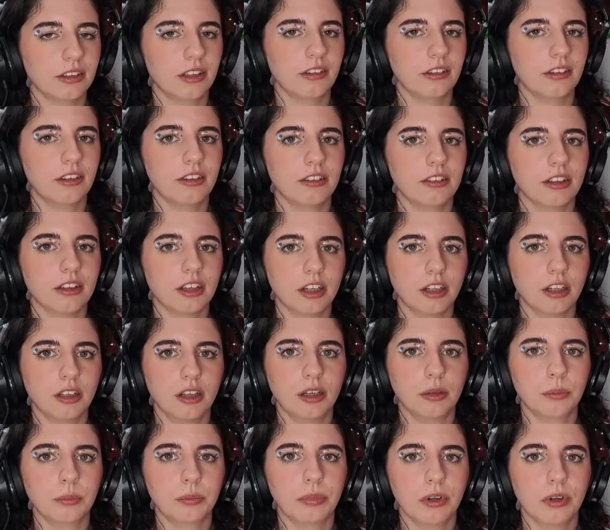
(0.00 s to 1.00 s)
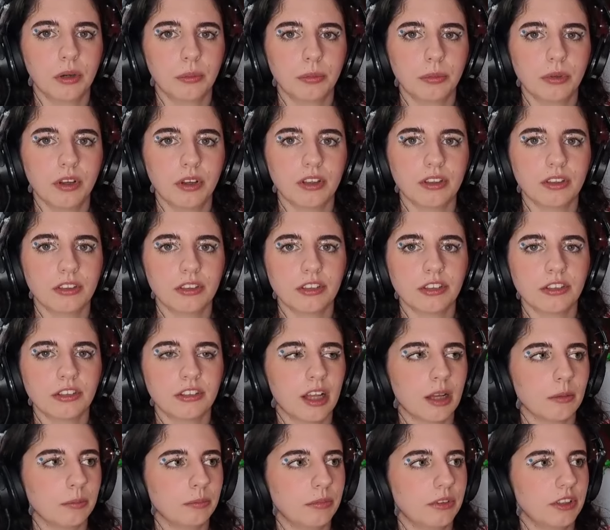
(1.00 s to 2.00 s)
this is like a, a proper
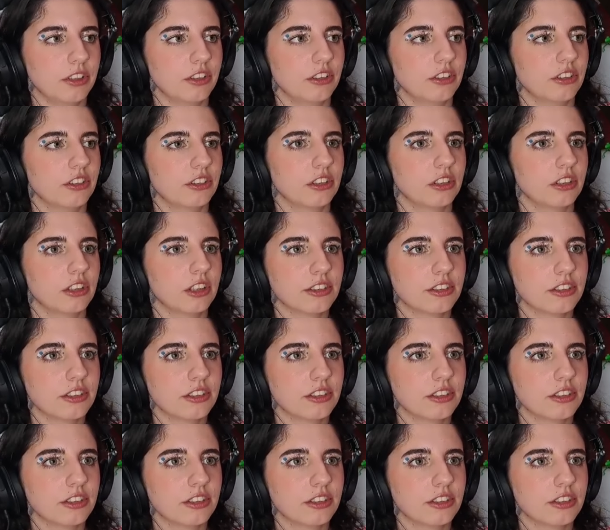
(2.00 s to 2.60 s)
established